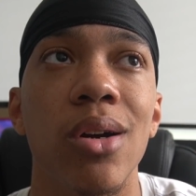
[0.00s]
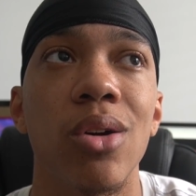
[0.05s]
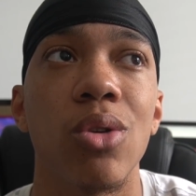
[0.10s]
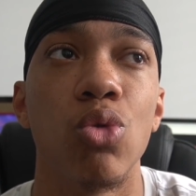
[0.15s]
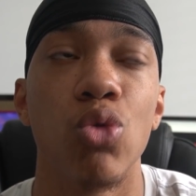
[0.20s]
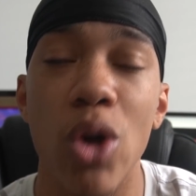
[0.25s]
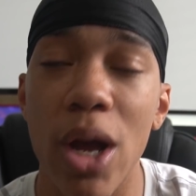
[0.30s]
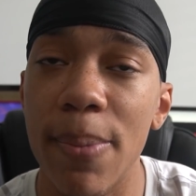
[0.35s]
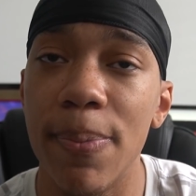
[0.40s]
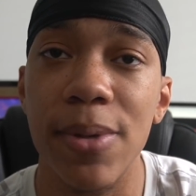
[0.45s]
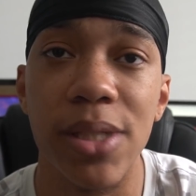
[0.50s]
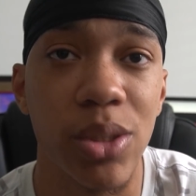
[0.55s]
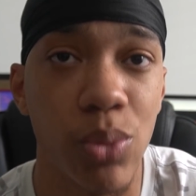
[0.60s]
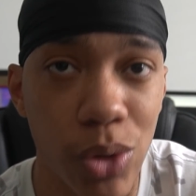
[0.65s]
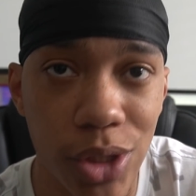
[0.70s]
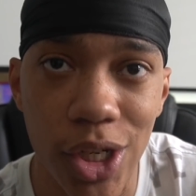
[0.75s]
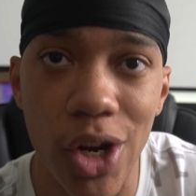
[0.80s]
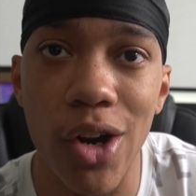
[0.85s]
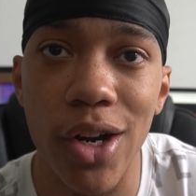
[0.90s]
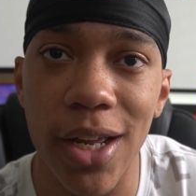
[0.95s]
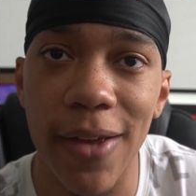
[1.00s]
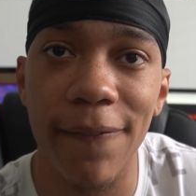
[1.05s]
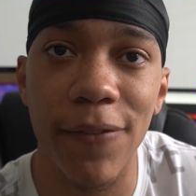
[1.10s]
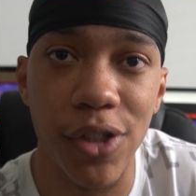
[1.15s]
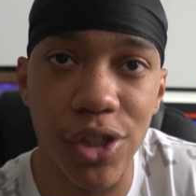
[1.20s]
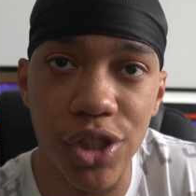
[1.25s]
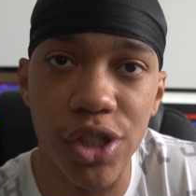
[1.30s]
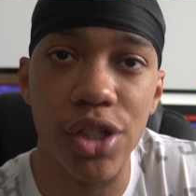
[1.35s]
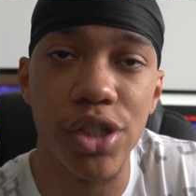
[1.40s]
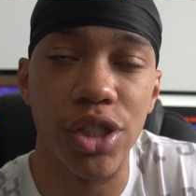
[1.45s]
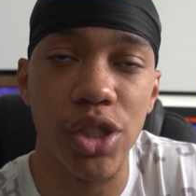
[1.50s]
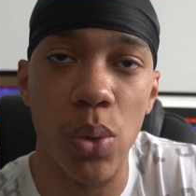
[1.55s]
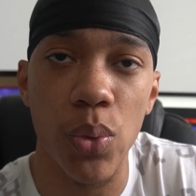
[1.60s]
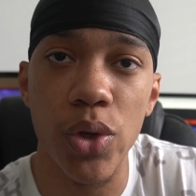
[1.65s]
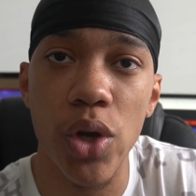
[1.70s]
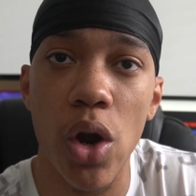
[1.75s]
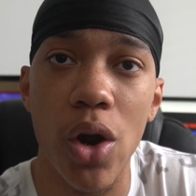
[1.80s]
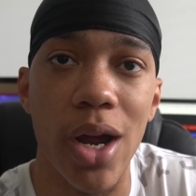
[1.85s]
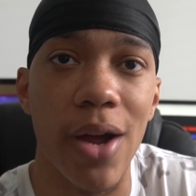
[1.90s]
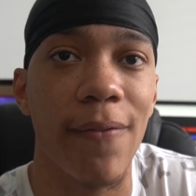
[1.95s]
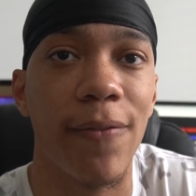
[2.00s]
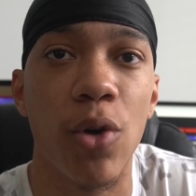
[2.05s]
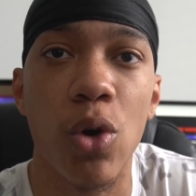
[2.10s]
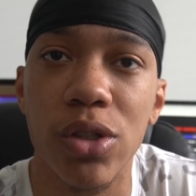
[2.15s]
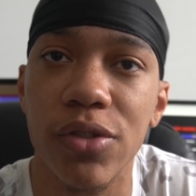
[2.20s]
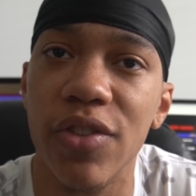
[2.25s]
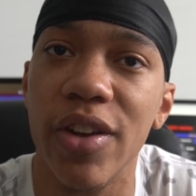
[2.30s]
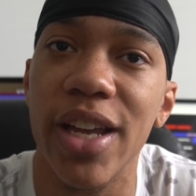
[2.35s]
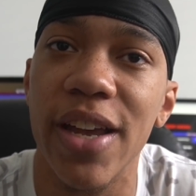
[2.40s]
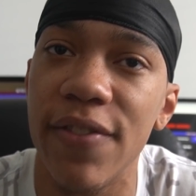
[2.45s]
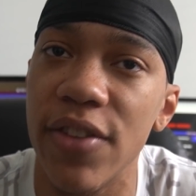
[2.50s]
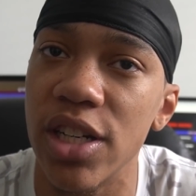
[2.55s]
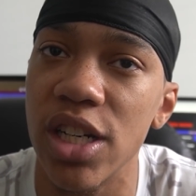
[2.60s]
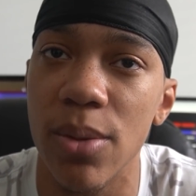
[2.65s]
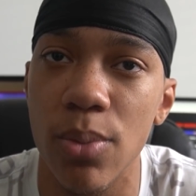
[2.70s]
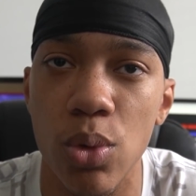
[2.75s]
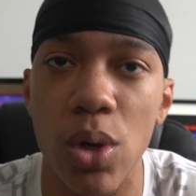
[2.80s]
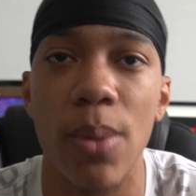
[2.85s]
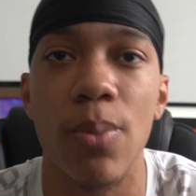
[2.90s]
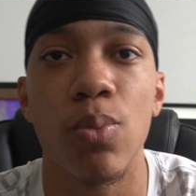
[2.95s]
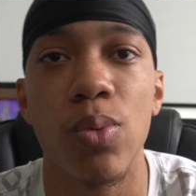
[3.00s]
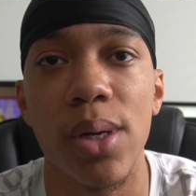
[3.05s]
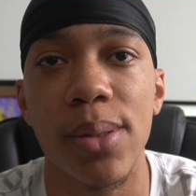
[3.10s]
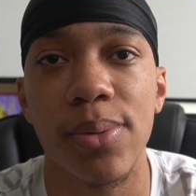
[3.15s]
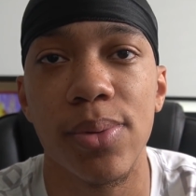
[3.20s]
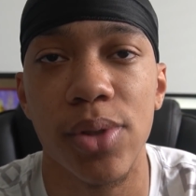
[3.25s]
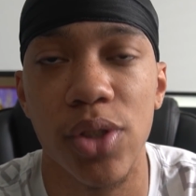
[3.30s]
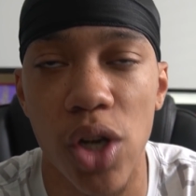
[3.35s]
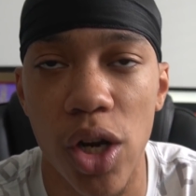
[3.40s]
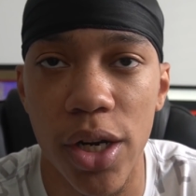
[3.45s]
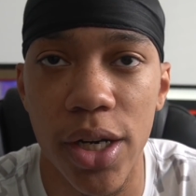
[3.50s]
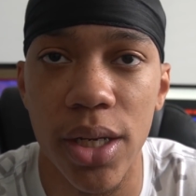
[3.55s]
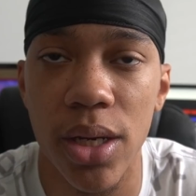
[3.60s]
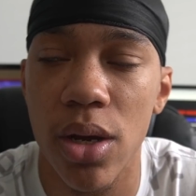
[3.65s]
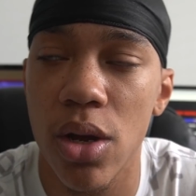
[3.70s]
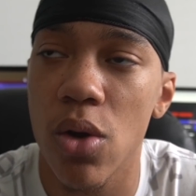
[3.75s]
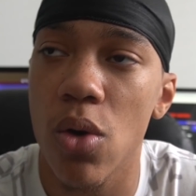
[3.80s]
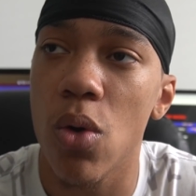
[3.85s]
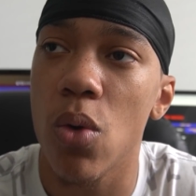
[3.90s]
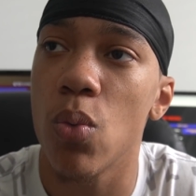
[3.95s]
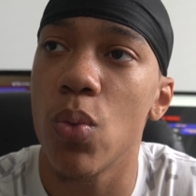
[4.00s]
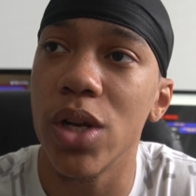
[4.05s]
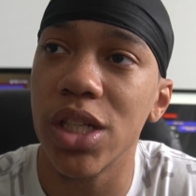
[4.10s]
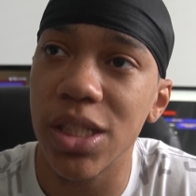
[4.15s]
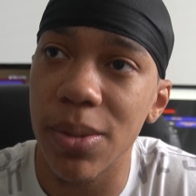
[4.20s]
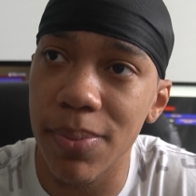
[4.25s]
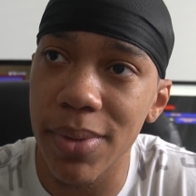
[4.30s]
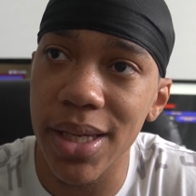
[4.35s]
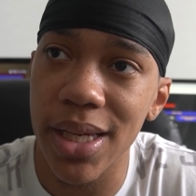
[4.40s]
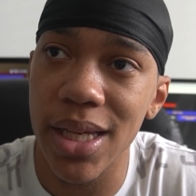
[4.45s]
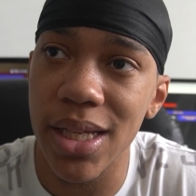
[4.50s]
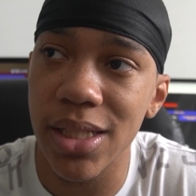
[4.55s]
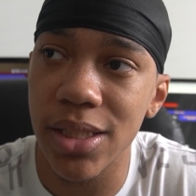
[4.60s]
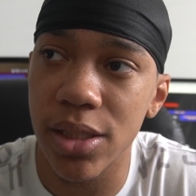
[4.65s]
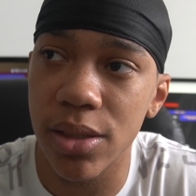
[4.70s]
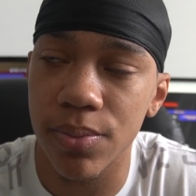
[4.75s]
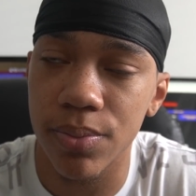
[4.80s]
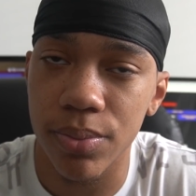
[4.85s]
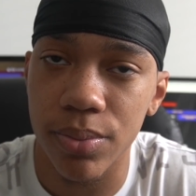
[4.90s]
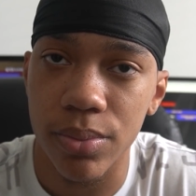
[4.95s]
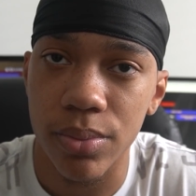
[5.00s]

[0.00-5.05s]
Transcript: rep is returning for sure. So we are, of course, they're giving double reps returning, which means